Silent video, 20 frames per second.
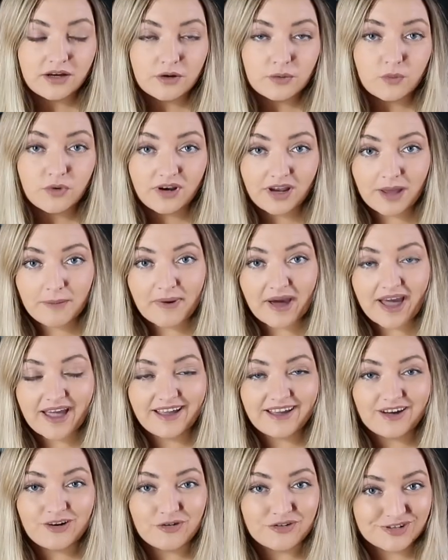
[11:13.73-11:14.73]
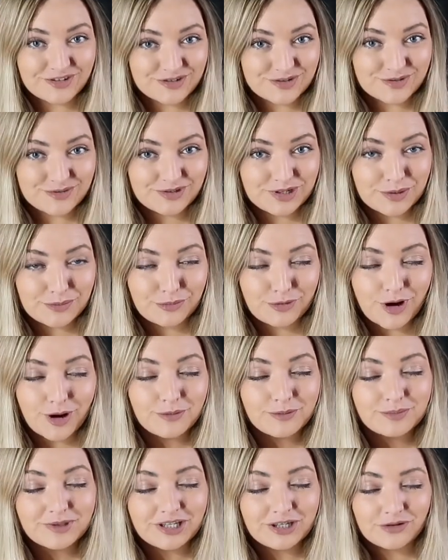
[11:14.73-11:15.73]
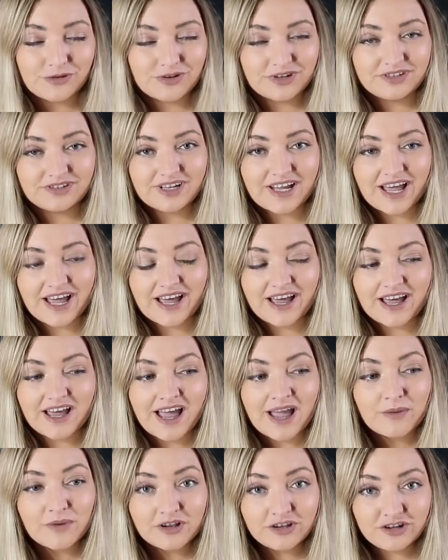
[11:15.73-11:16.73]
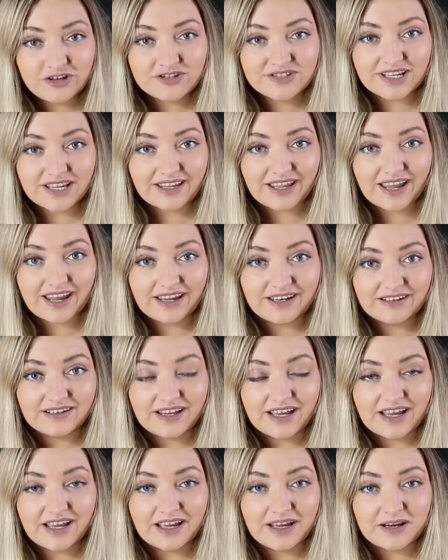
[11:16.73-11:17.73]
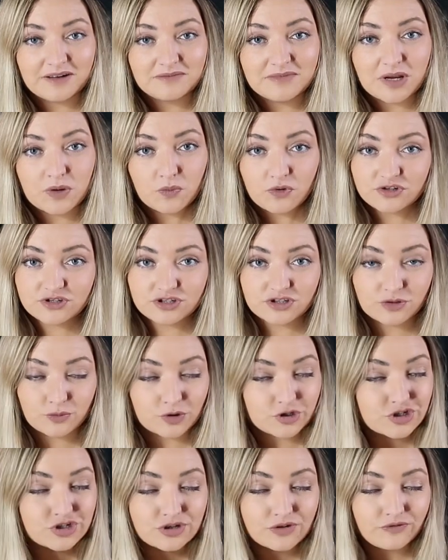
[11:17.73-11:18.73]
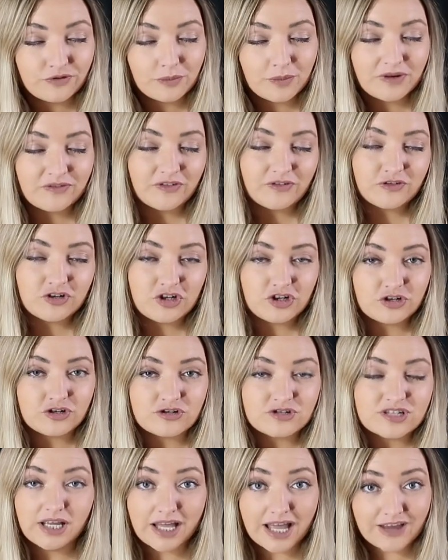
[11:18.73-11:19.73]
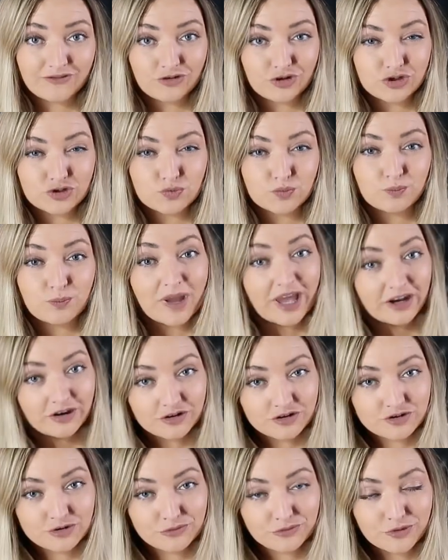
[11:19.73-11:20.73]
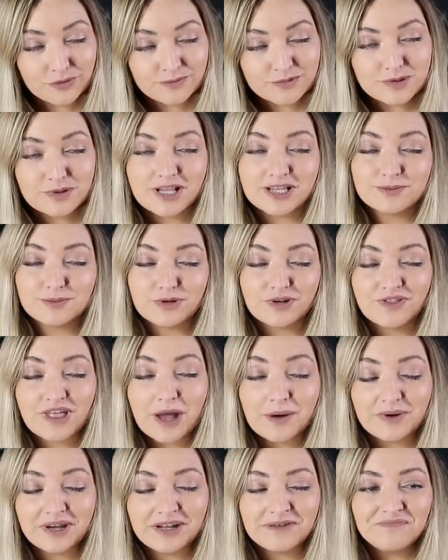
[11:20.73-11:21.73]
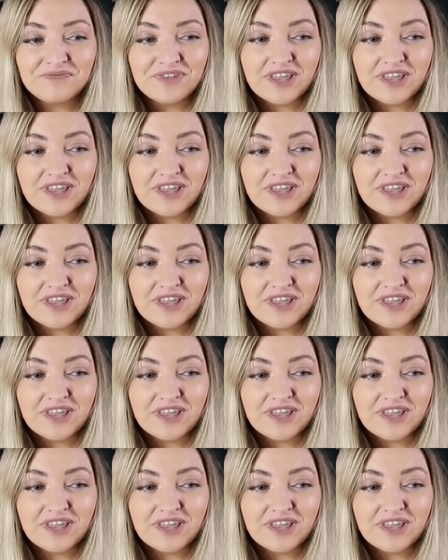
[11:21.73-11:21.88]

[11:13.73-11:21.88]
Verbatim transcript: Would I buy it on its own? Probably not. Uh, I will use it again. Um, it wasn't the worst snow foam I've ever used. I've used better snow foams, let's put it that way.